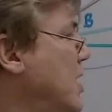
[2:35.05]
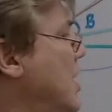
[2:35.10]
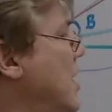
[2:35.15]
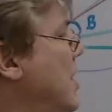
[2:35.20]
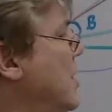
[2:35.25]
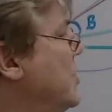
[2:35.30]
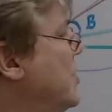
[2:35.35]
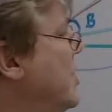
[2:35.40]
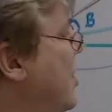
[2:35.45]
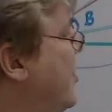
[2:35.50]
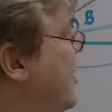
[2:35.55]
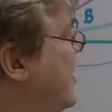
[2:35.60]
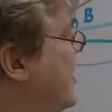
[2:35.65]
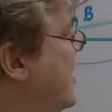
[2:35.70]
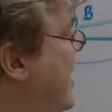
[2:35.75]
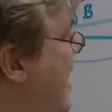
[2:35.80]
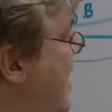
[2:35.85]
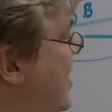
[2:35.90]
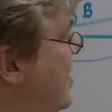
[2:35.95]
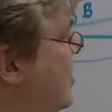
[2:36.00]
So the
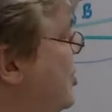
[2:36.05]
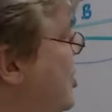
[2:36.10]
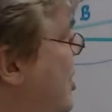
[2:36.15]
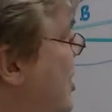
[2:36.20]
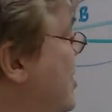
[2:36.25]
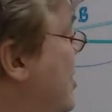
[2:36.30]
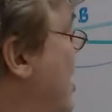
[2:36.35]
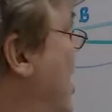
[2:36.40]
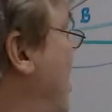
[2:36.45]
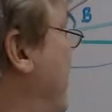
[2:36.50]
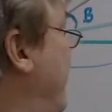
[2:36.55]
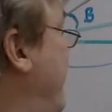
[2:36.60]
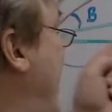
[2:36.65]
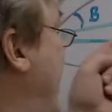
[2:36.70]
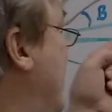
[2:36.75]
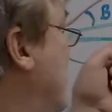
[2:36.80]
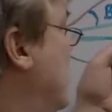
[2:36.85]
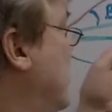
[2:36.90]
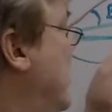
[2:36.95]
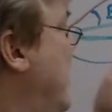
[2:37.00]
tangent of
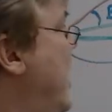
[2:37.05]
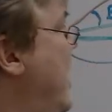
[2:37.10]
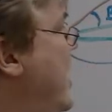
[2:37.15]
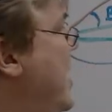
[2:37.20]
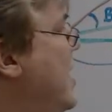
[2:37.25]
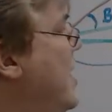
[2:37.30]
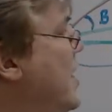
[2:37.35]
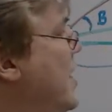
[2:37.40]
angle A